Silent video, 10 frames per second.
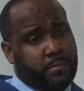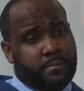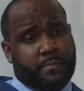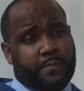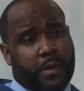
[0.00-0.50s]
you
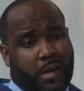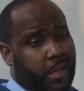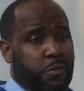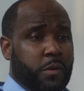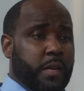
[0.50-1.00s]
felt
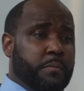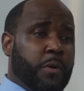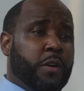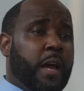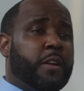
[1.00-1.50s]
like you were
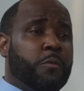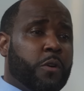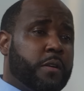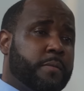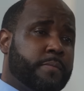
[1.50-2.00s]
getting burnt out
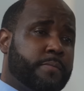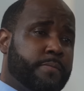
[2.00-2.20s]
at work?